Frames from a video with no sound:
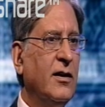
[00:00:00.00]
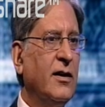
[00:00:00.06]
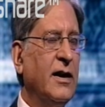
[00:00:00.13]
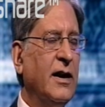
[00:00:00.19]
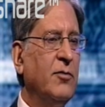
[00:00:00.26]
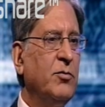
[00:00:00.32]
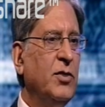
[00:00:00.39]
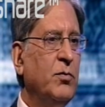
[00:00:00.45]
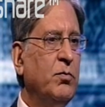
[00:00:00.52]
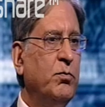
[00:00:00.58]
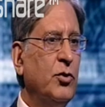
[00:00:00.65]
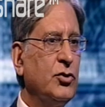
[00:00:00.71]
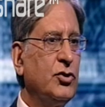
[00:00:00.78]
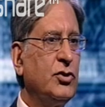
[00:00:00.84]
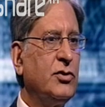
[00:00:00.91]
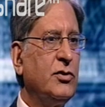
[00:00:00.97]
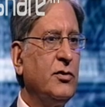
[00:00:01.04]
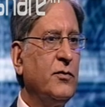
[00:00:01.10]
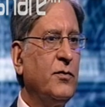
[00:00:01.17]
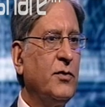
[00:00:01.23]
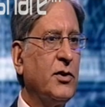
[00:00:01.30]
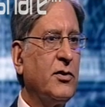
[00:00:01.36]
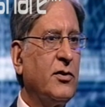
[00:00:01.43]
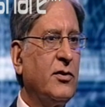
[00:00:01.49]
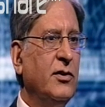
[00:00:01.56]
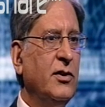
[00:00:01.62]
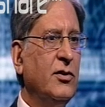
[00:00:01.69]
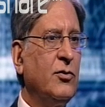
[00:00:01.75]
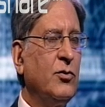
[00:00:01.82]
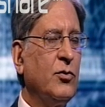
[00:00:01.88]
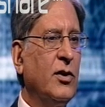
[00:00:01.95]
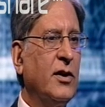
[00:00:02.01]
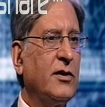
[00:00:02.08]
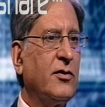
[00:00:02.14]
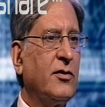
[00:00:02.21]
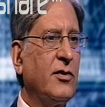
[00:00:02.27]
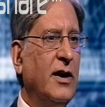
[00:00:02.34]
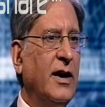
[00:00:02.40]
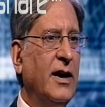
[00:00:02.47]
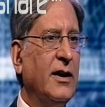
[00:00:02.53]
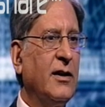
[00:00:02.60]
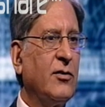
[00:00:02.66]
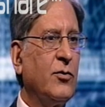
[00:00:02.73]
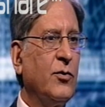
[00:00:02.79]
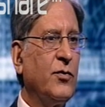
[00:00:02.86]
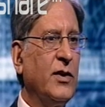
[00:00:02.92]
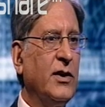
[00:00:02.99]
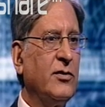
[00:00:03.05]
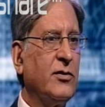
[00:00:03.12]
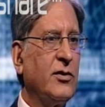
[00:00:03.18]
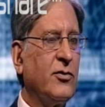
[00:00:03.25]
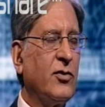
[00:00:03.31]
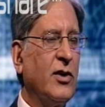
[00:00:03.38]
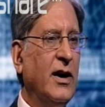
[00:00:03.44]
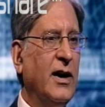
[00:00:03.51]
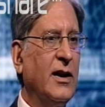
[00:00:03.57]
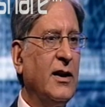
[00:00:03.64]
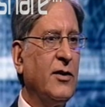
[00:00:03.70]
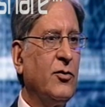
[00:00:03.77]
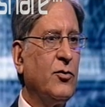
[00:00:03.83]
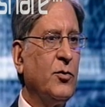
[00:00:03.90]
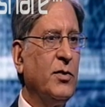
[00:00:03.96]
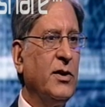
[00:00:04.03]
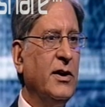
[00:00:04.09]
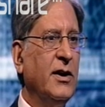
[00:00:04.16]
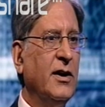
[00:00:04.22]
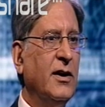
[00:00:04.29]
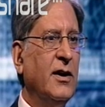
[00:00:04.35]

can be pushed into a trial, to face a trial and to be